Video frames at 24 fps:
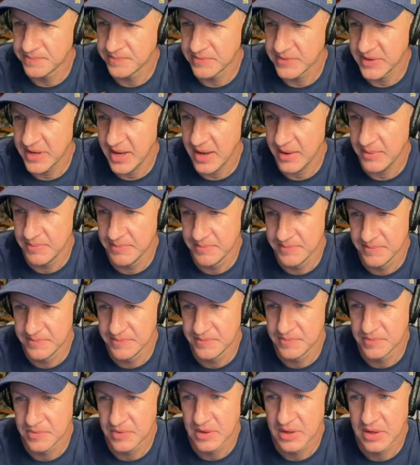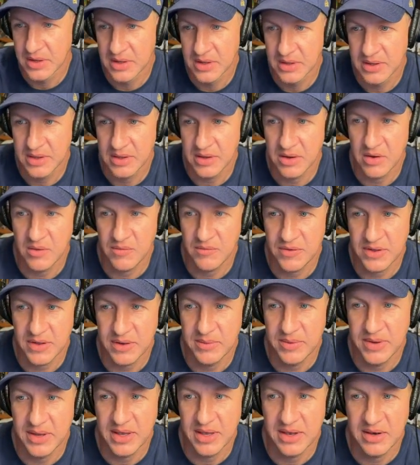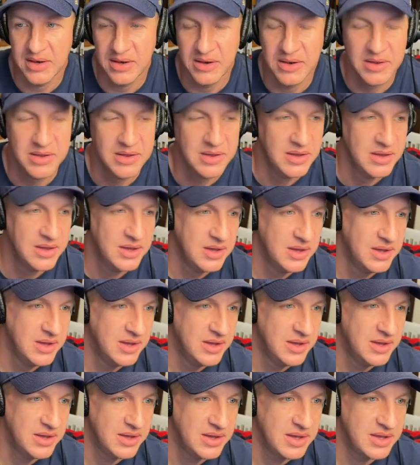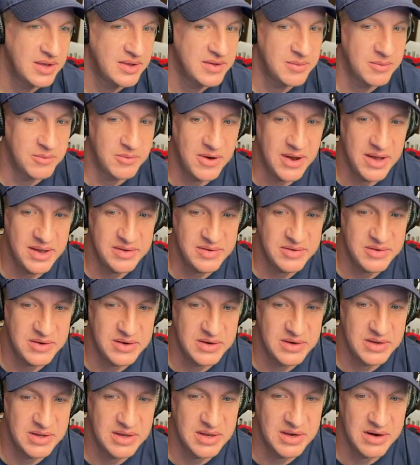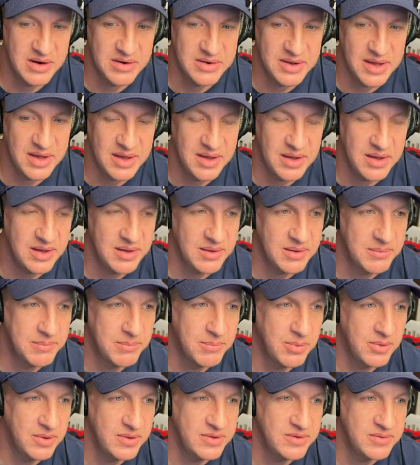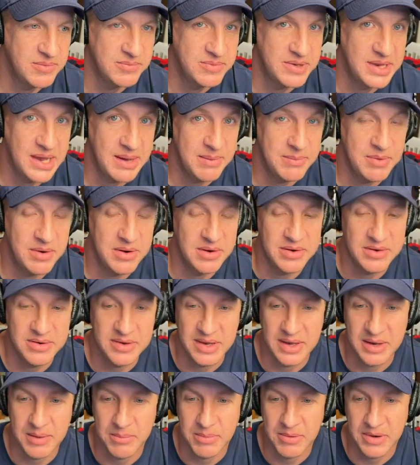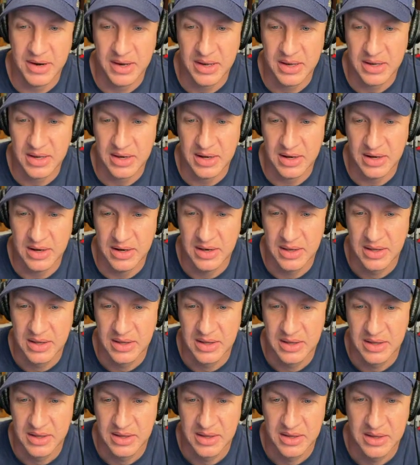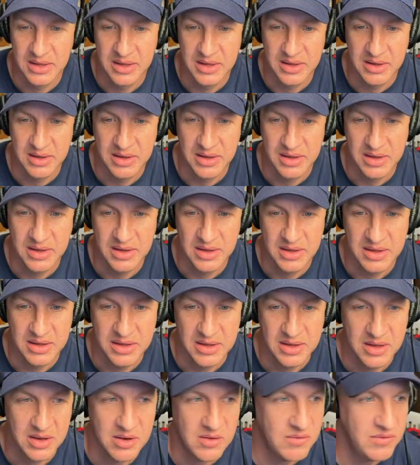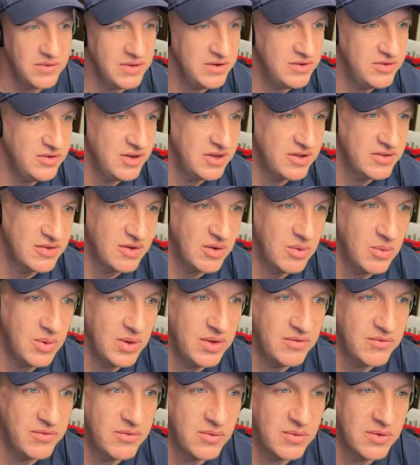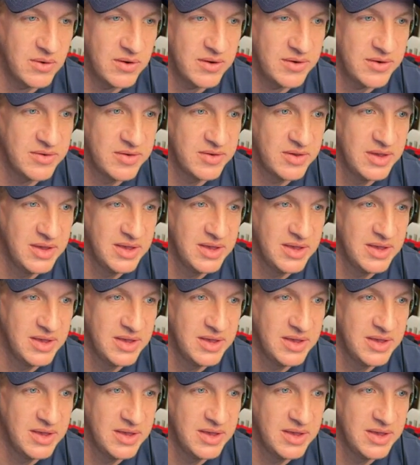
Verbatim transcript: Yeah. Now hopefully we get get some rest and get our time, uh, boys some time to take a break and hopefully it shakes out well for us.